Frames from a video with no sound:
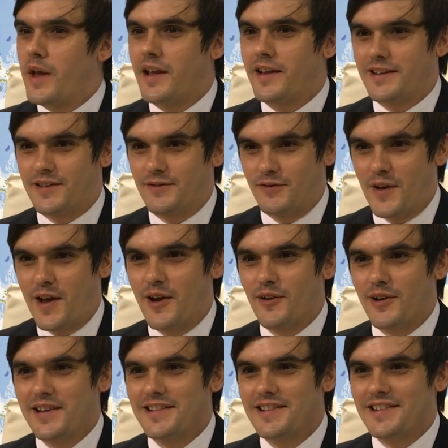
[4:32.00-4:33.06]
It
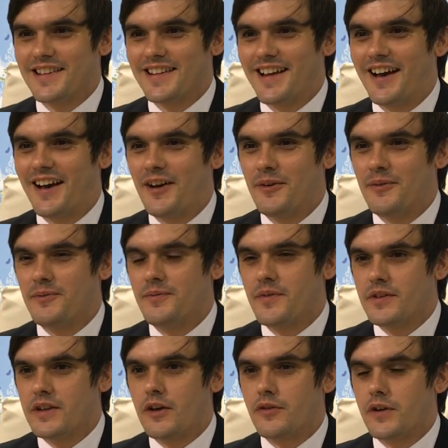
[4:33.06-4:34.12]
varies,
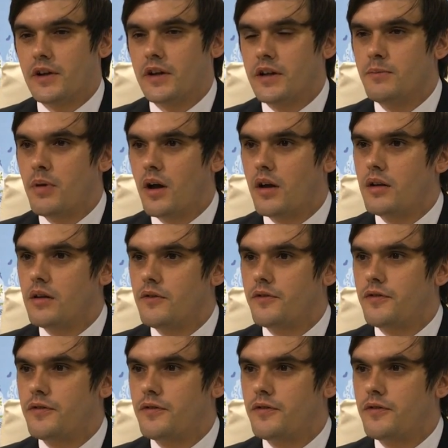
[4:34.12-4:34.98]
definitely, but